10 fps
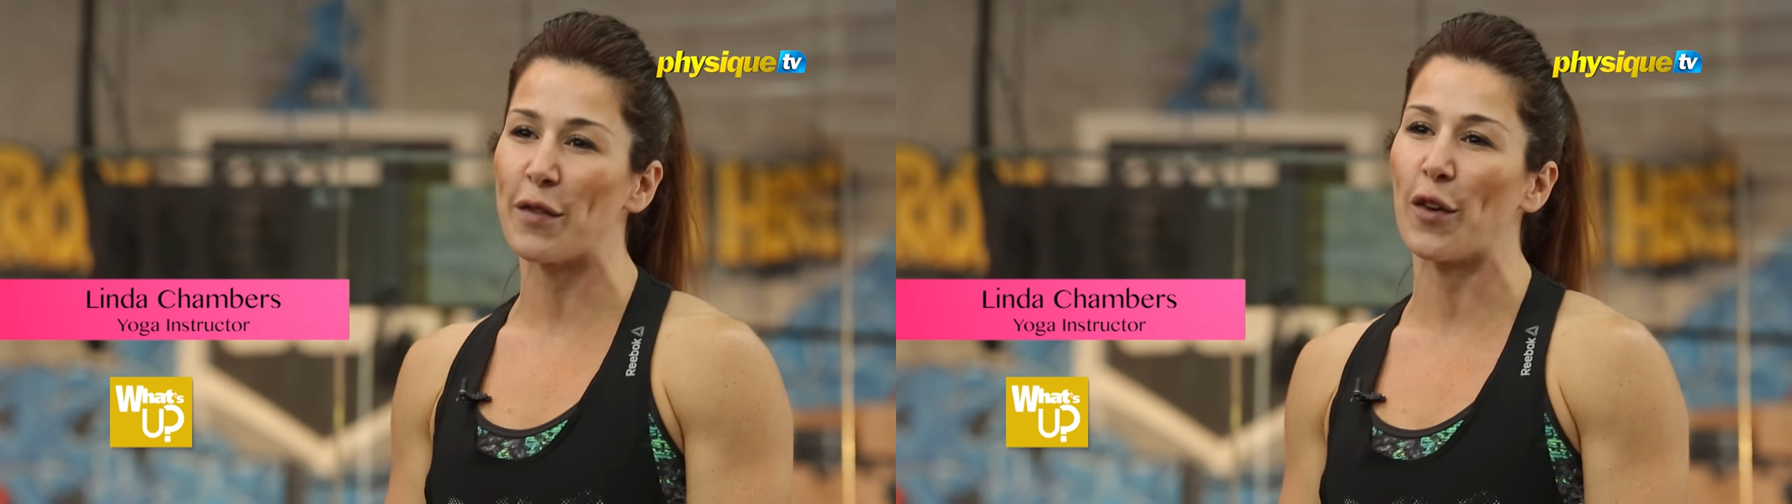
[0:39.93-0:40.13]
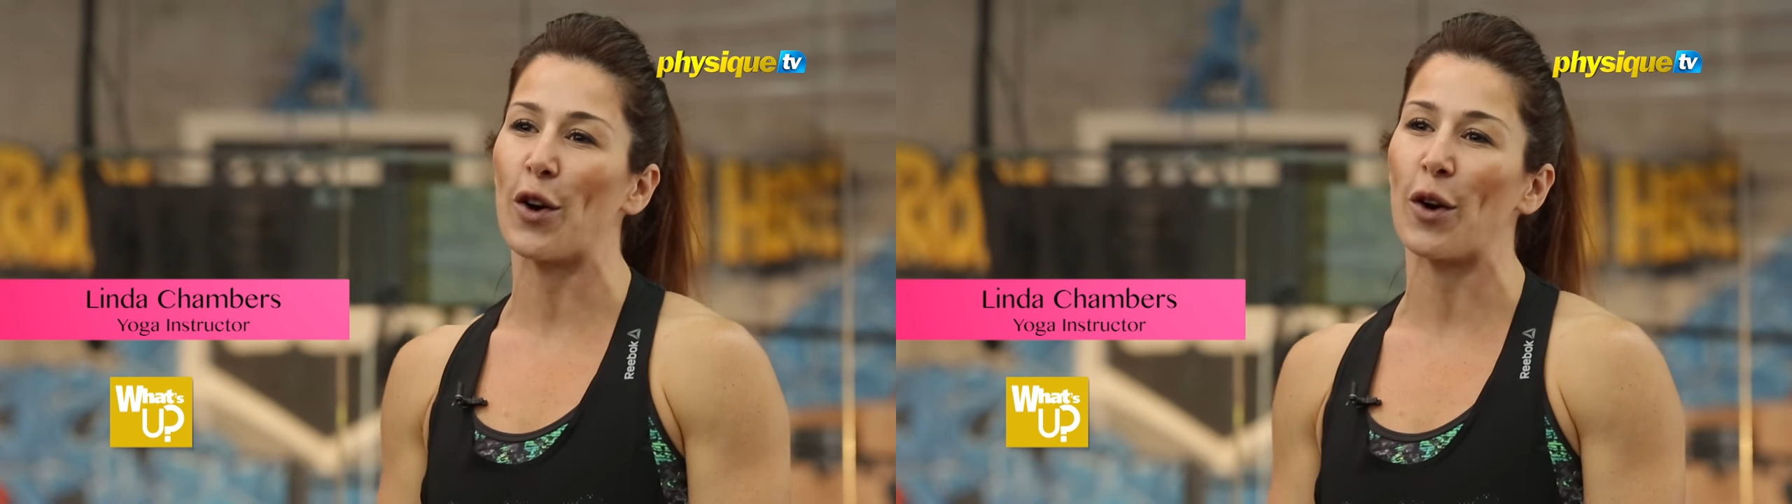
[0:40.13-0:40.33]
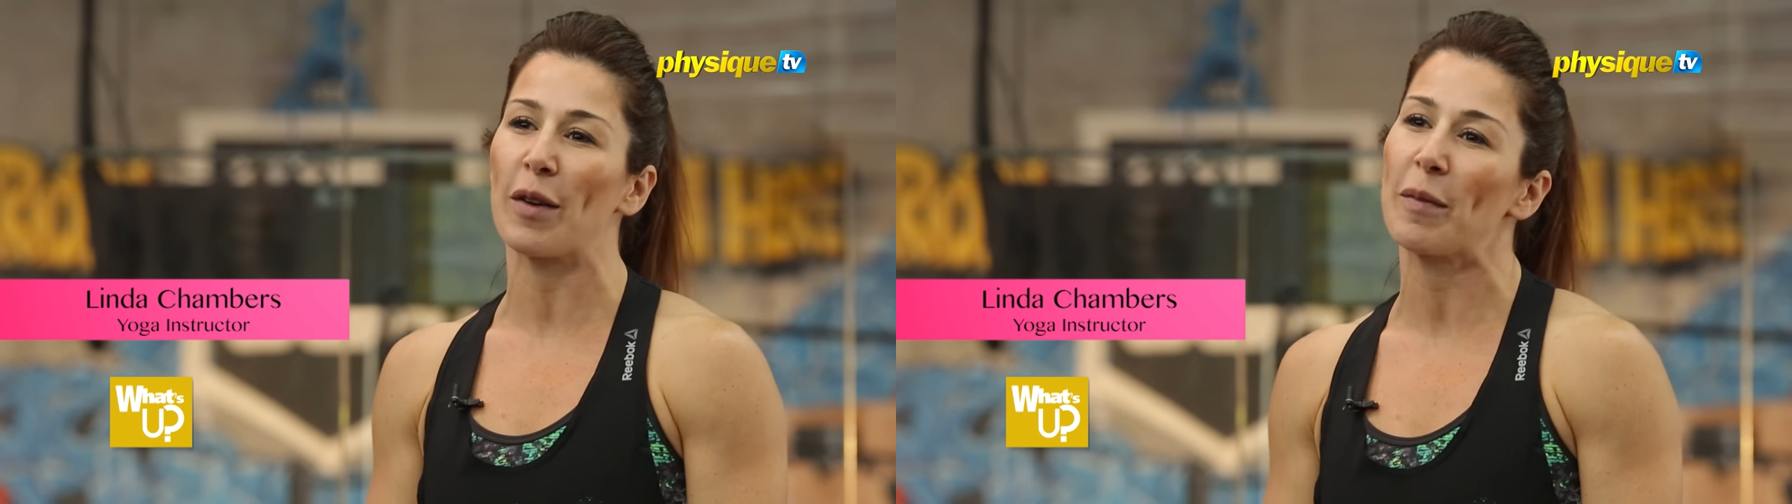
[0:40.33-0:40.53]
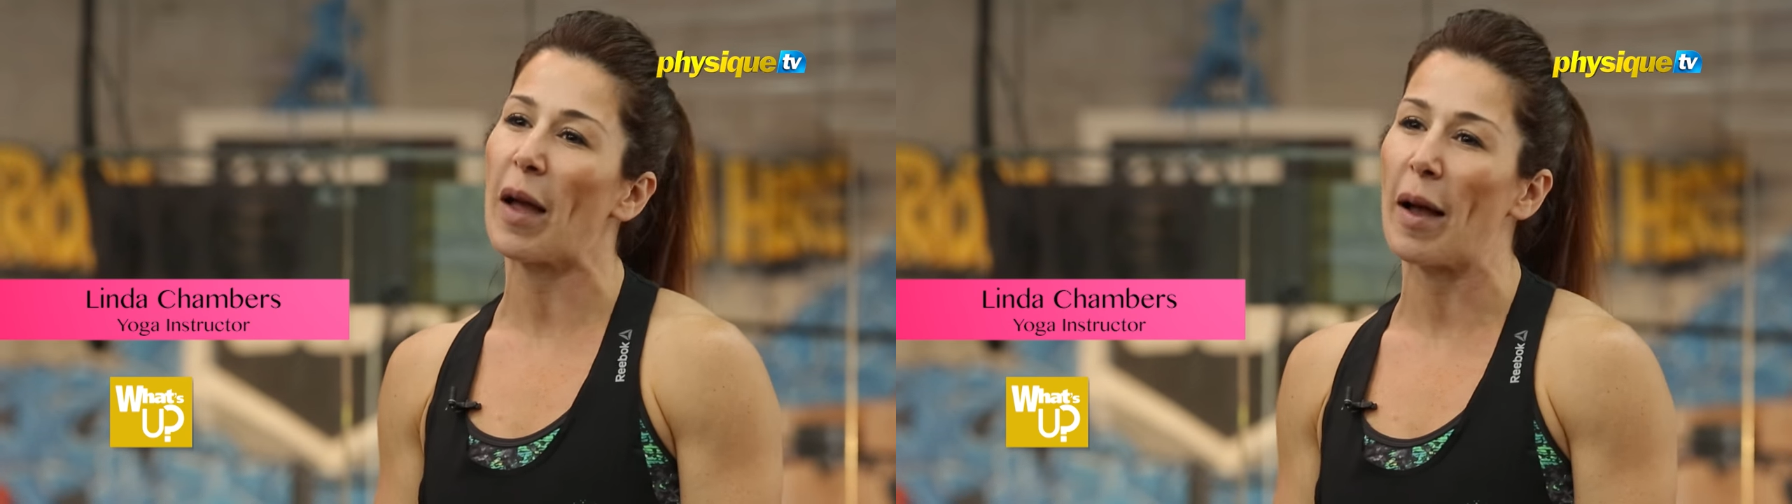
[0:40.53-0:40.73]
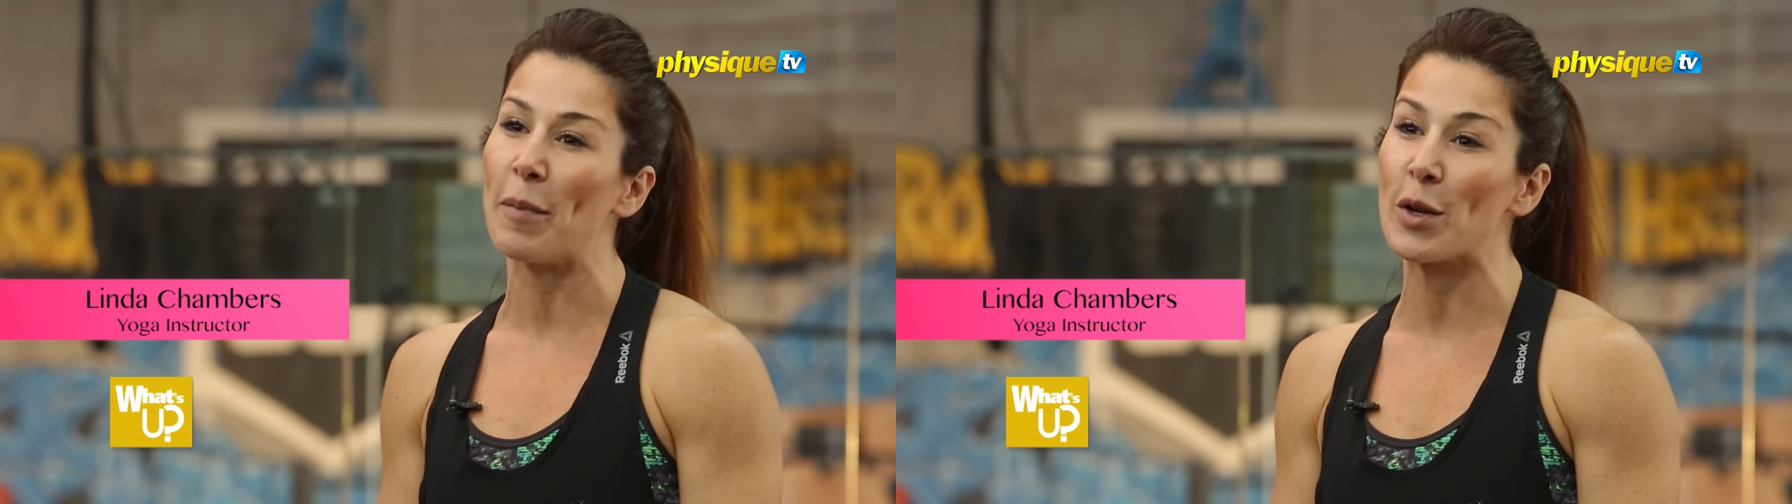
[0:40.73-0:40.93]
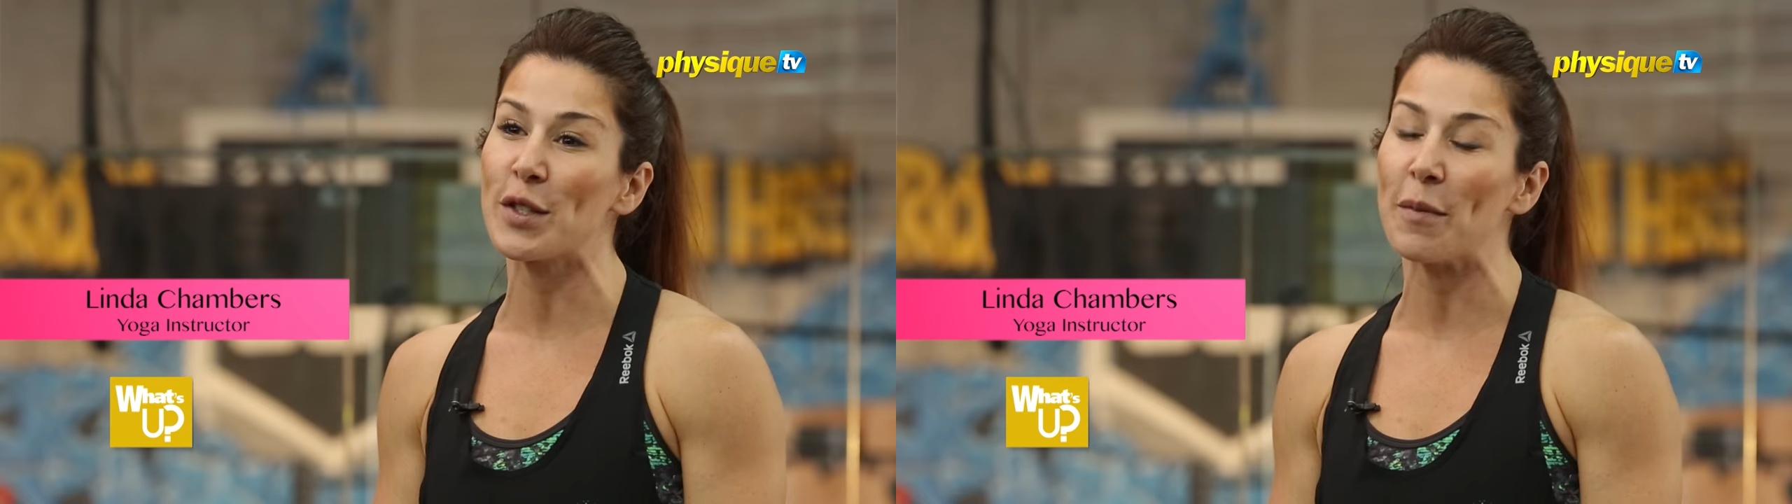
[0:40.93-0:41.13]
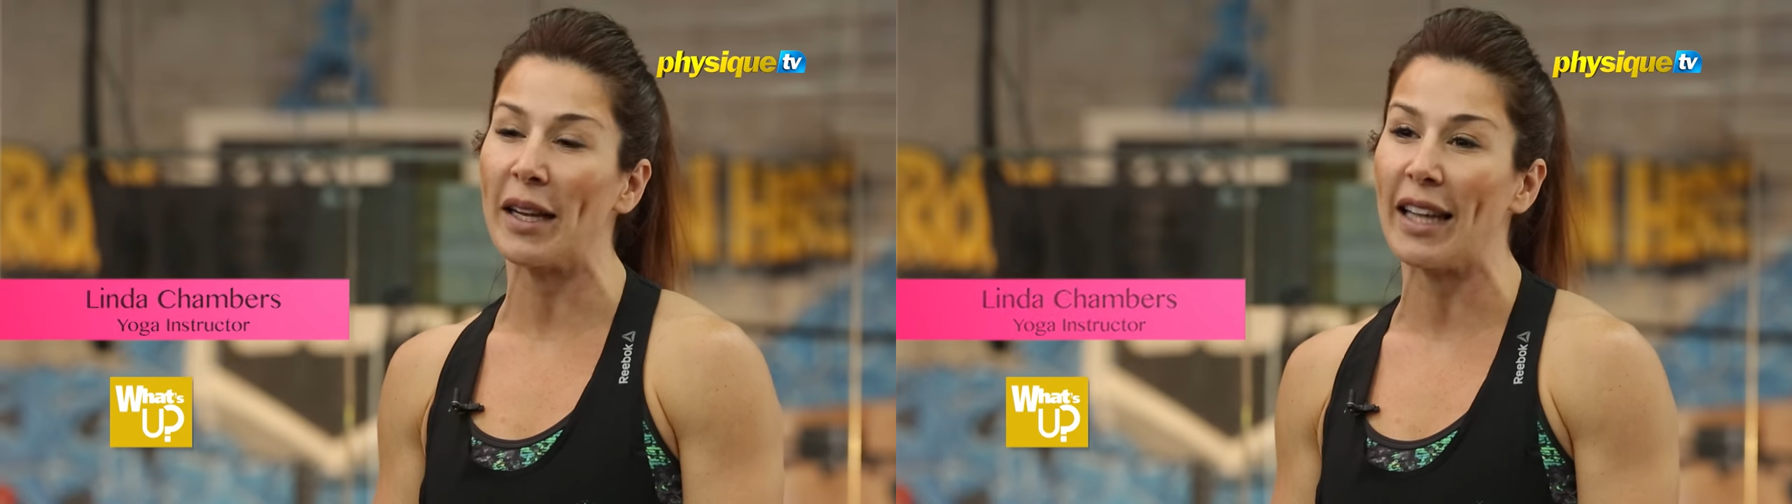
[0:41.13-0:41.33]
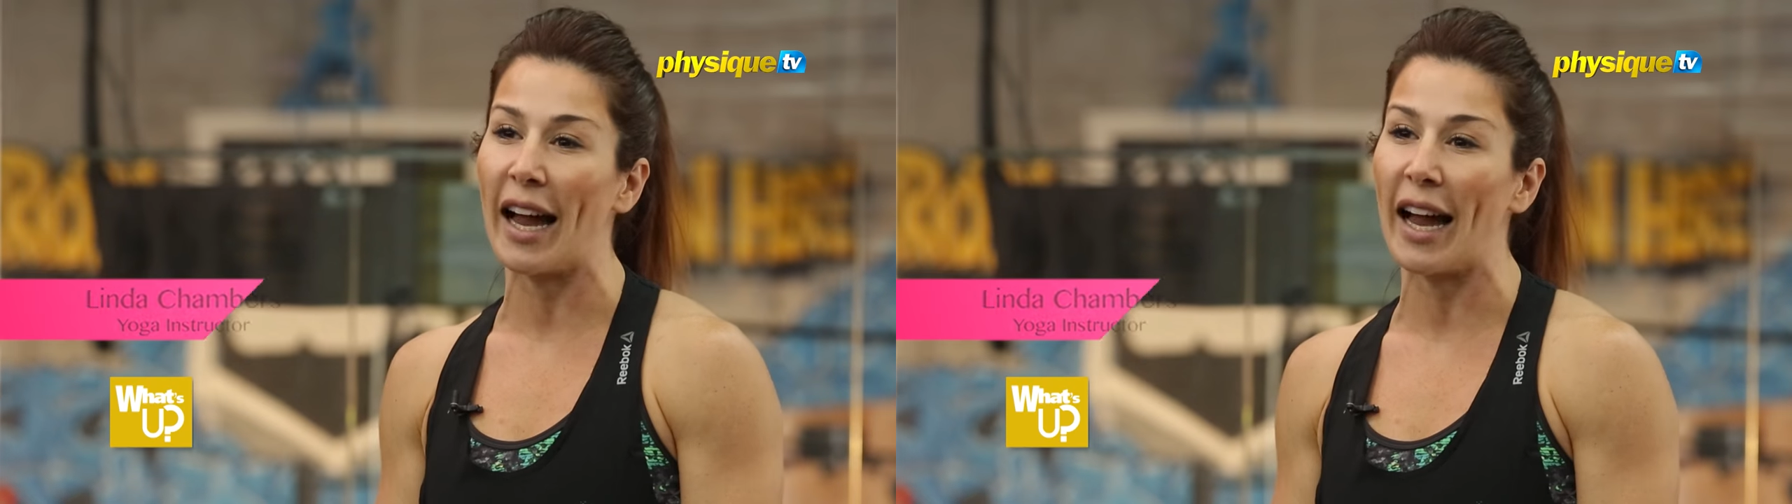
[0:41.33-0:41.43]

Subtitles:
for most of my